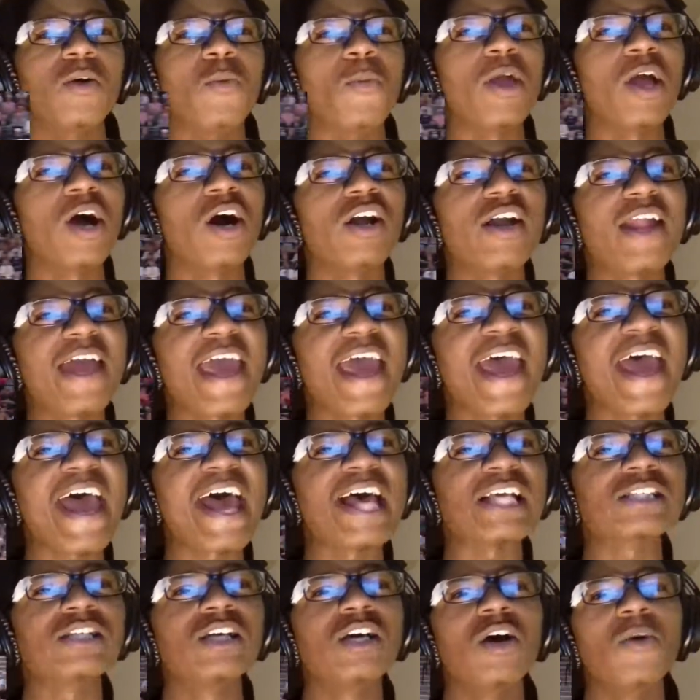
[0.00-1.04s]
We on the
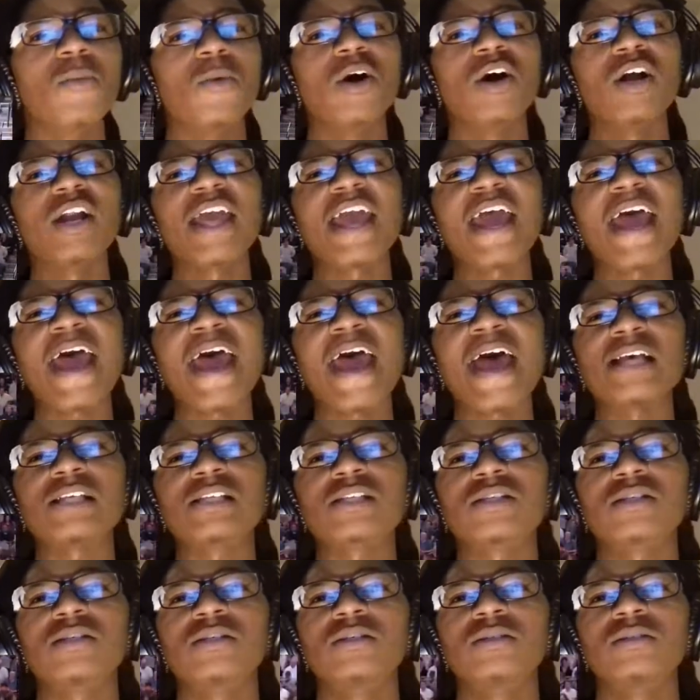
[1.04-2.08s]
ass. We on the
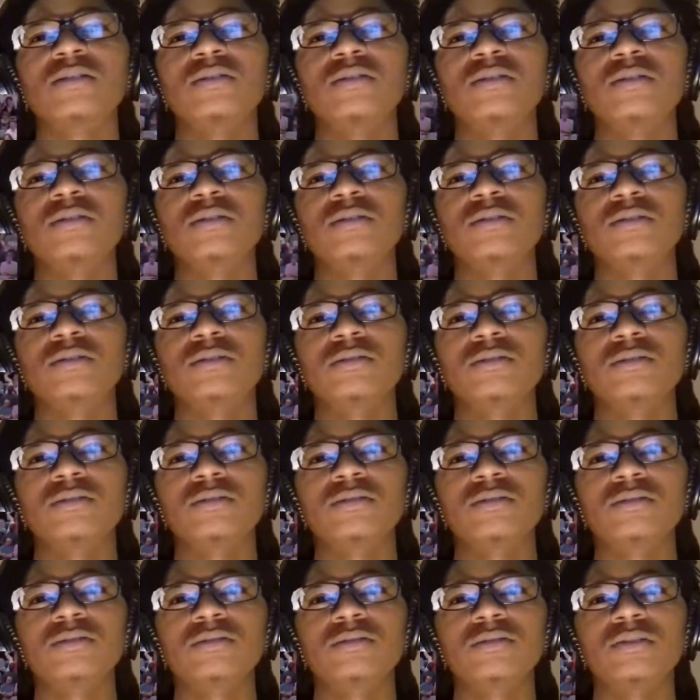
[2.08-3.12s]
ass.
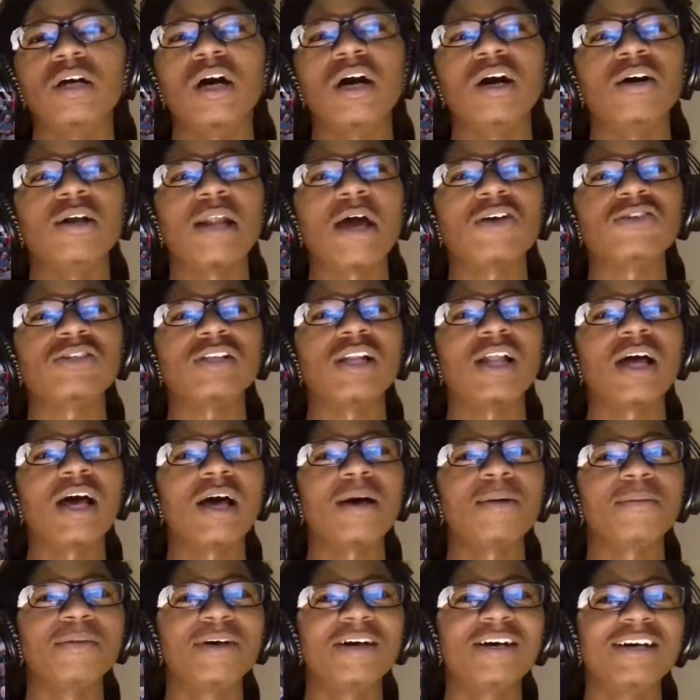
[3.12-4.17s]
Oh, that was a
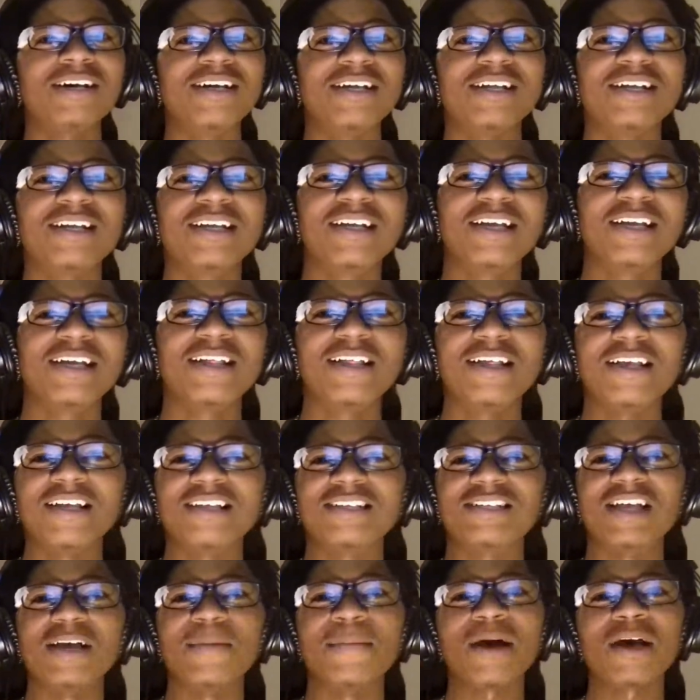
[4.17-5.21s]
lot, but
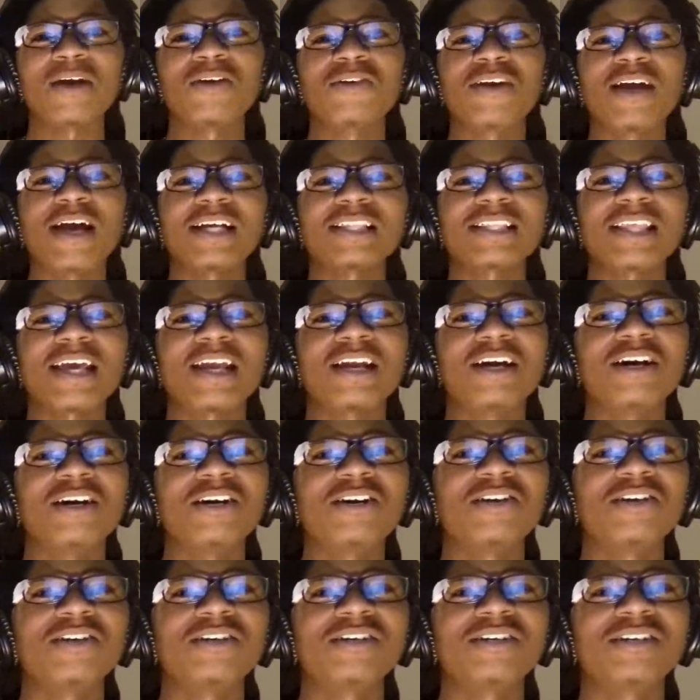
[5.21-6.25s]
shit, Manu got that
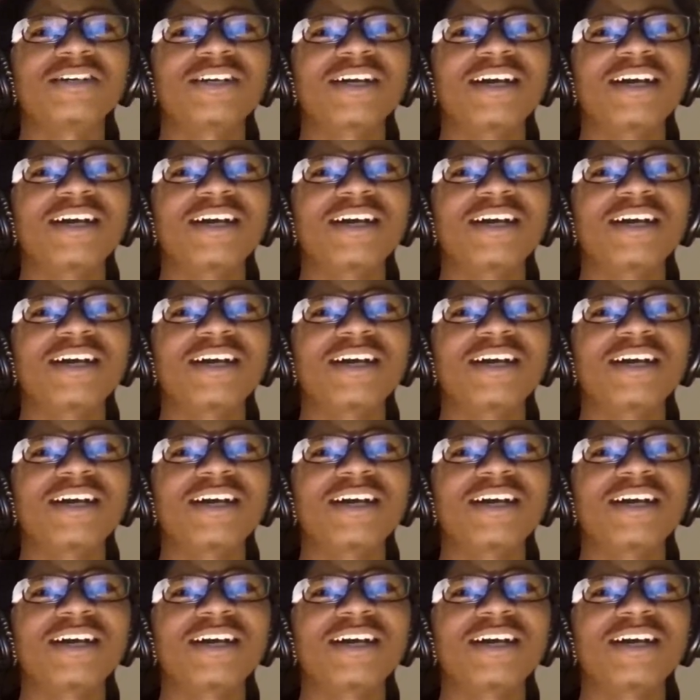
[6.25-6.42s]
hoe.